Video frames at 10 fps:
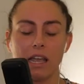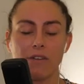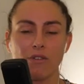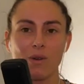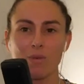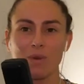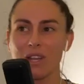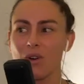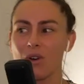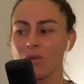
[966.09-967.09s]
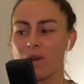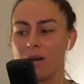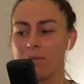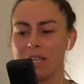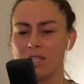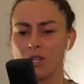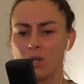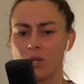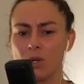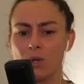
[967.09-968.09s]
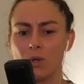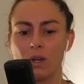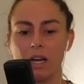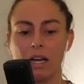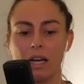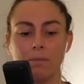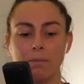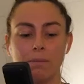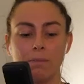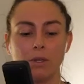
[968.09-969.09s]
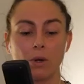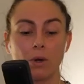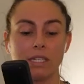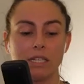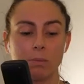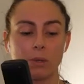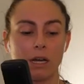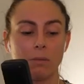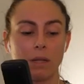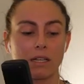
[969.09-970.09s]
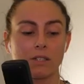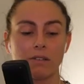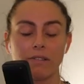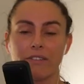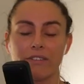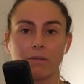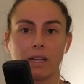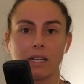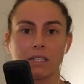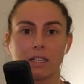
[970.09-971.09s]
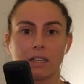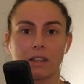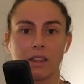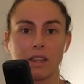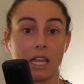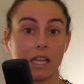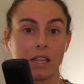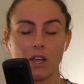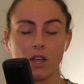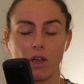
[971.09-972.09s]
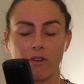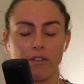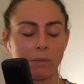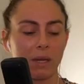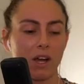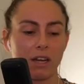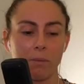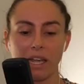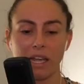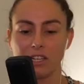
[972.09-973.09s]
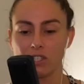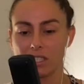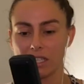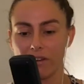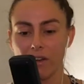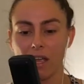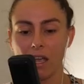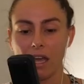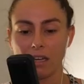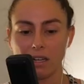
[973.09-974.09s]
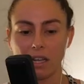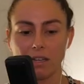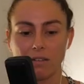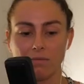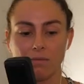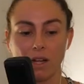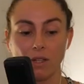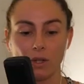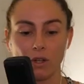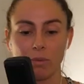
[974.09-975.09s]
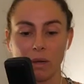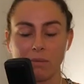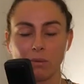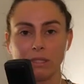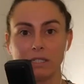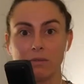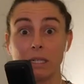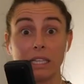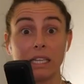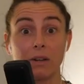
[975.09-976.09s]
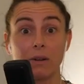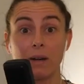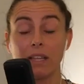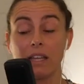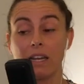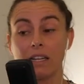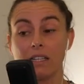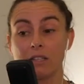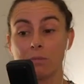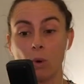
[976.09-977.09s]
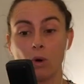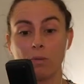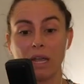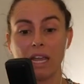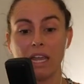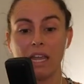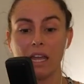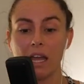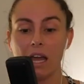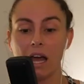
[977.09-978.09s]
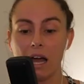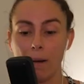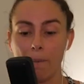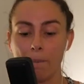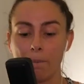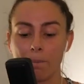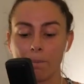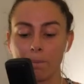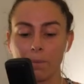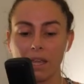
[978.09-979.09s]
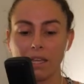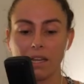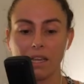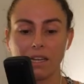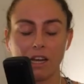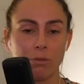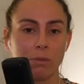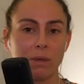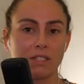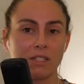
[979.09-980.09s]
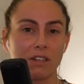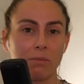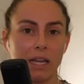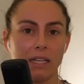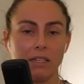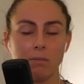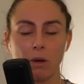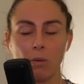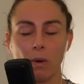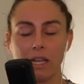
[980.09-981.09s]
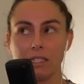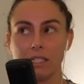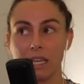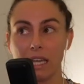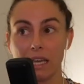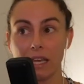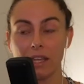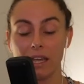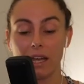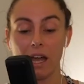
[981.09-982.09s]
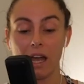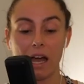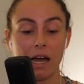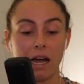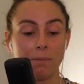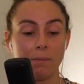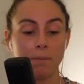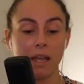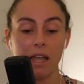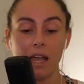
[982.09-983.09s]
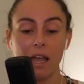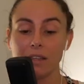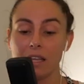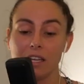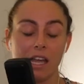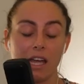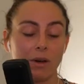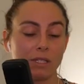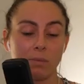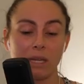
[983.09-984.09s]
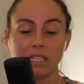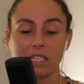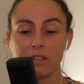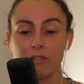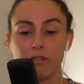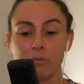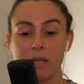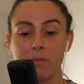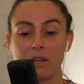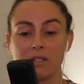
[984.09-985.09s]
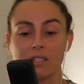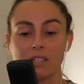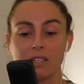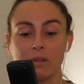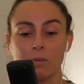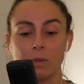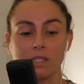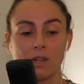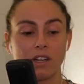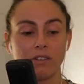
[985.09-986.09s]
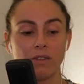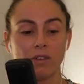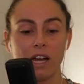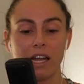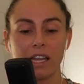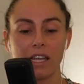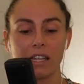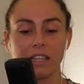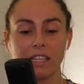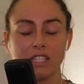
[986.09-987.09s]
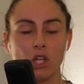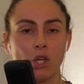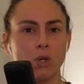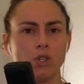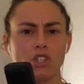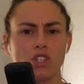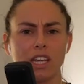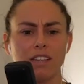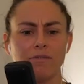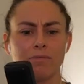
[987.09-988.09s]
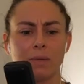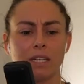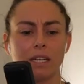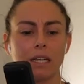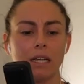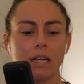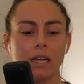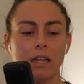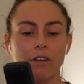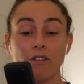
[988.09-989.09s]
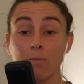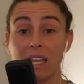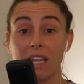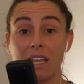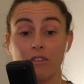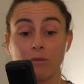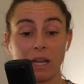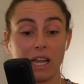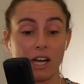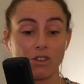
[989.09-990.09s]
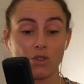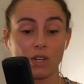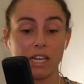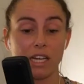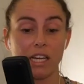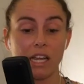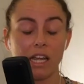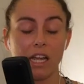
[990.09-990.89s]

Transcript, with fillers: Everyone really got around me too. Um, you know, I did put up like sort of a fundraiser thing, like a GoFundMe kind of page and stuff. And and a lot of people did really get around that and, and support me um, in, in helping me sort of pay my way to get there. Um, and then, yeah, it was a big deal for me because it, it was kind of like this huge achievement for me, for my country.